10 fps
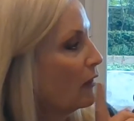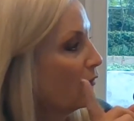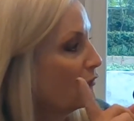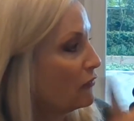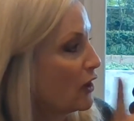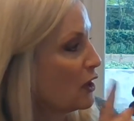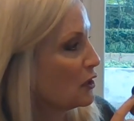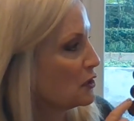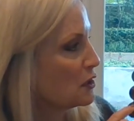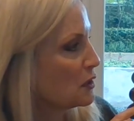
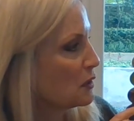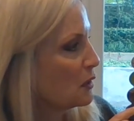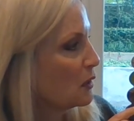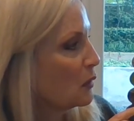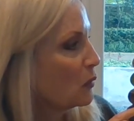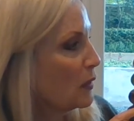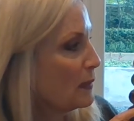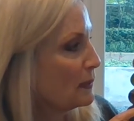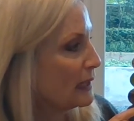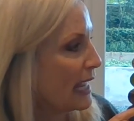First,
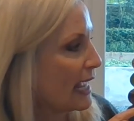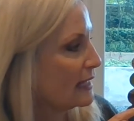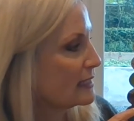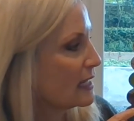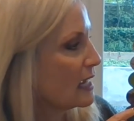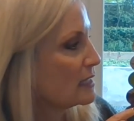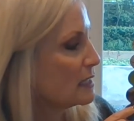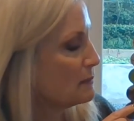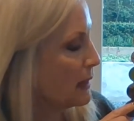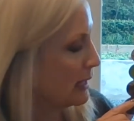we plant a
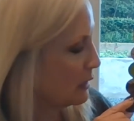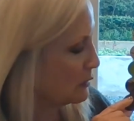tomato